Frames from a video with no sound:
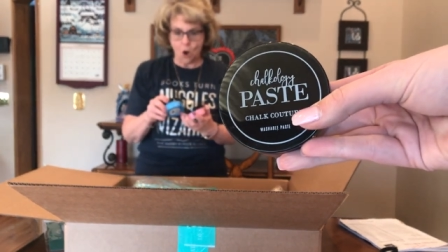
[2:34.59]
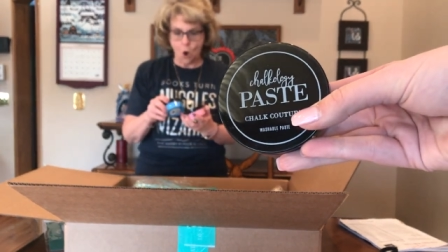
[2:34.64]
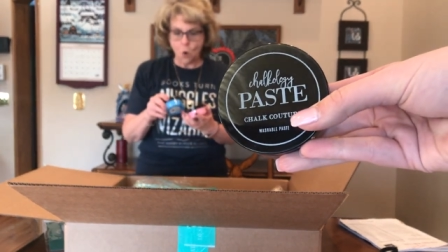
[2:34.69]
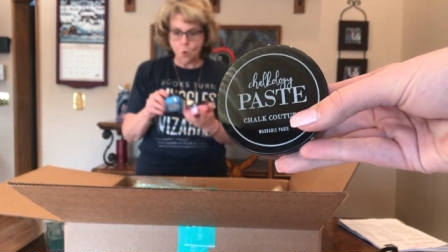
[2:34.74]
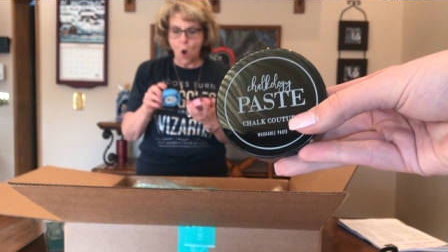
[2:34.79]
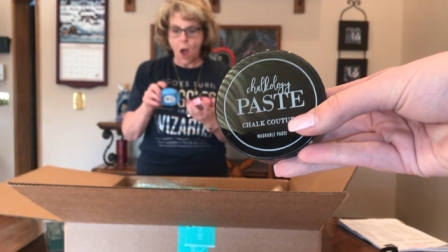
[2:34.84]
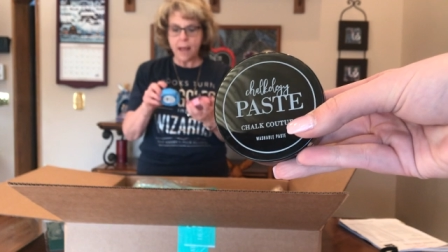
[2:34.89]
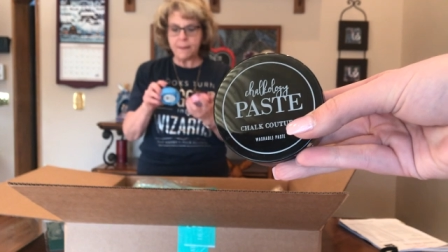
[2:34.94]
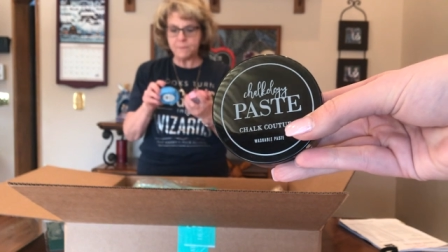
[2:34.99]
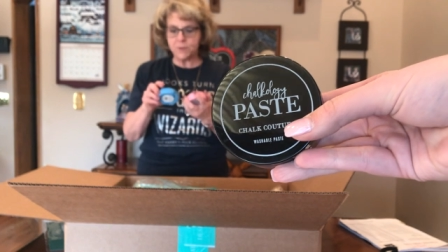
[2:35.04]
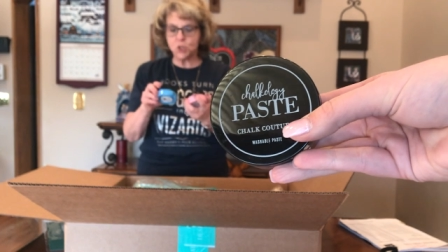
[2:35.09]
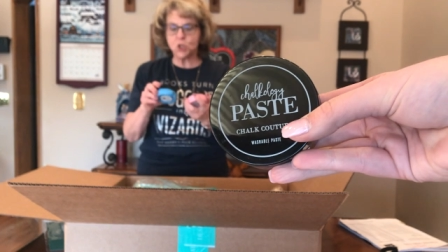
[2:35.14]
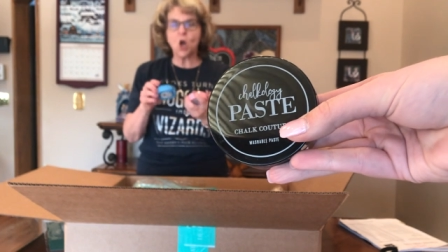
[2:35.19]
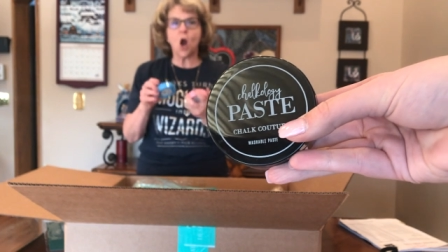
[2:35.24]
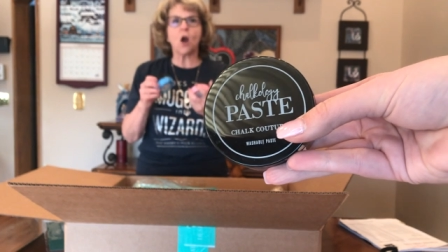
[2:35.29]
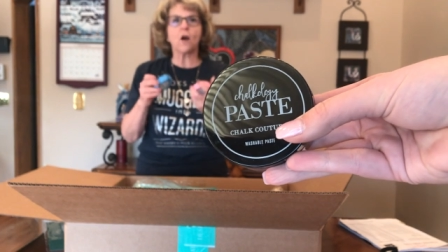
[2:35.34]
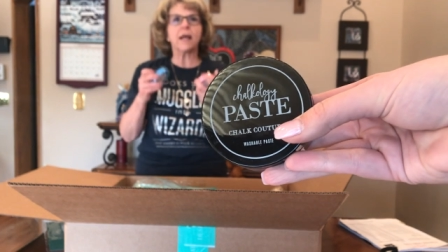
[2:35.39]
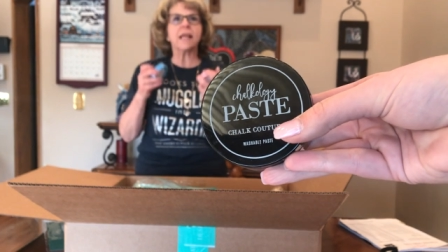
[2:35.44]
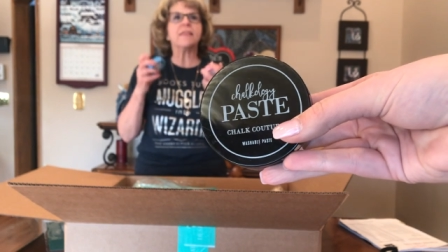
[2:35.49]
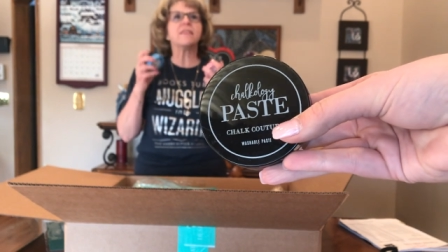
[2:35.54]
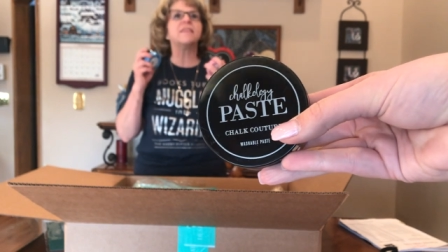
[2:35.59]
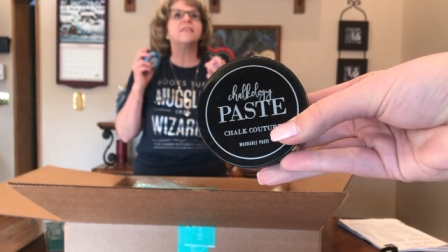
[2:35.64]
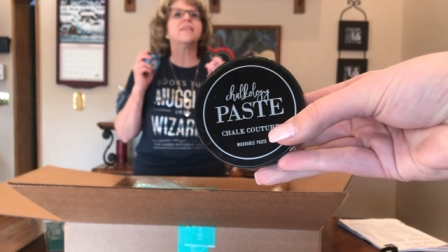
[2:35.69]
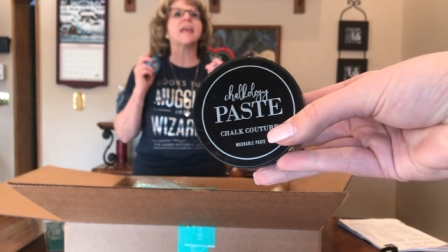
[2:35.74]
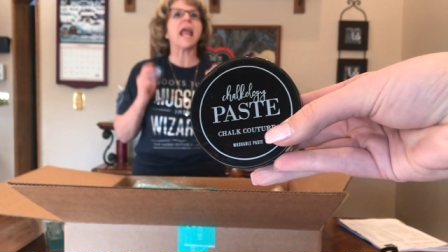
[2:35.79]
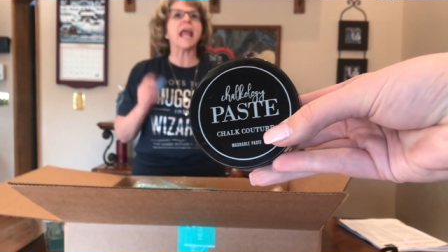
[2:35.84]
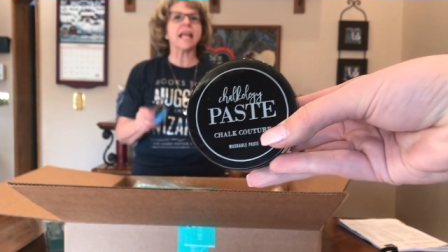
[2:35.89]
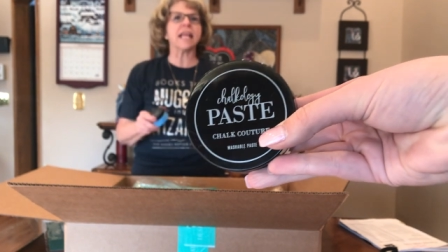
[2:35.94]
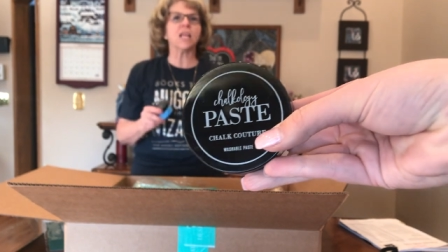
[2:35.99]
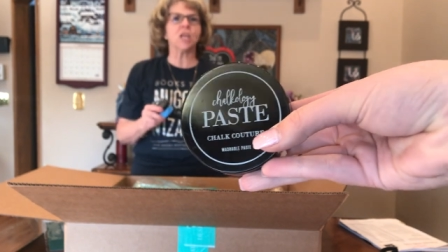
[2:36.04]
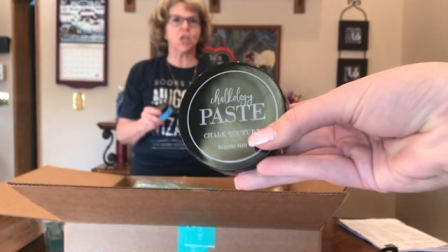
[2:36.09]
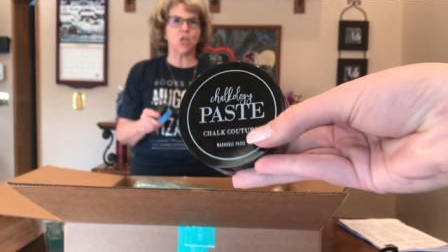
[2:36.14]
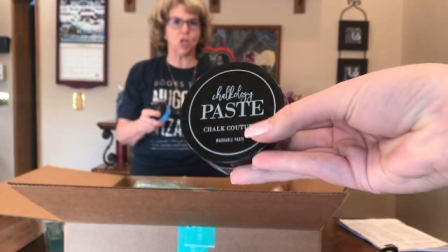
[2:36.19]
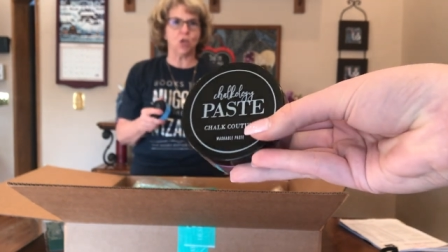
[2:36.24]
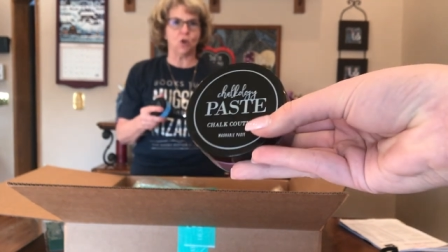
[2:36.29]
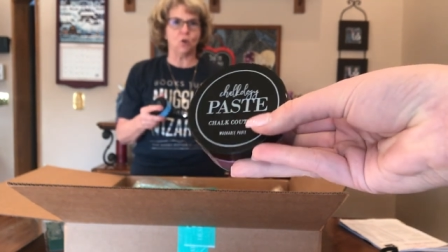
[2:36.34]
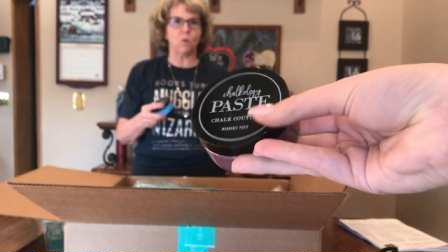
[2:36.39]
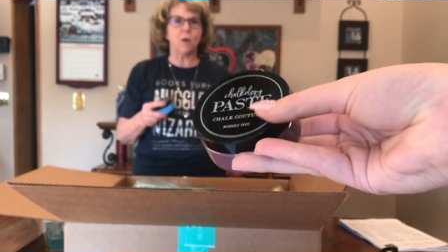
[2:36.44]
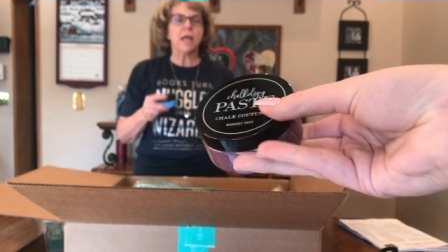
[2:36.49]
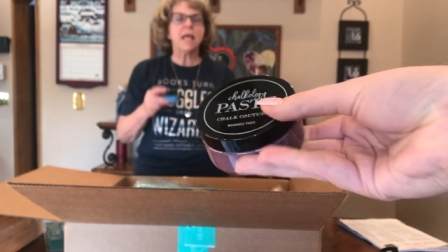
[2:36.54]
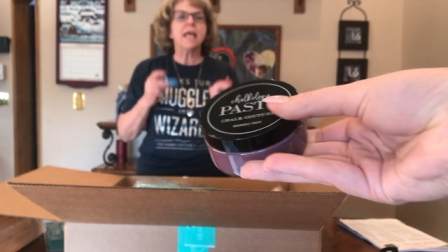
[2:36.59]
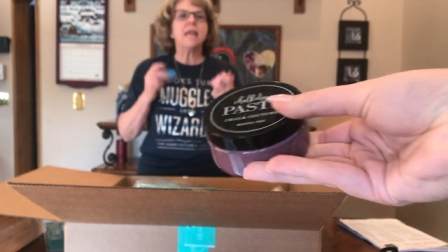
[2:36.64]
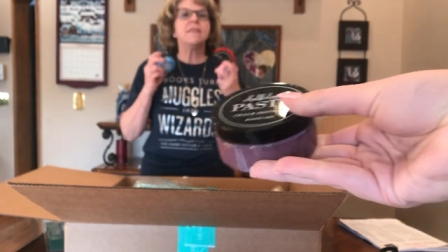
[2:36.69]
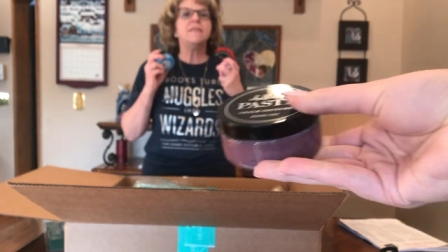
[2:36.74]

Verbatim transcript: Oh, I'm sorry. Thank you.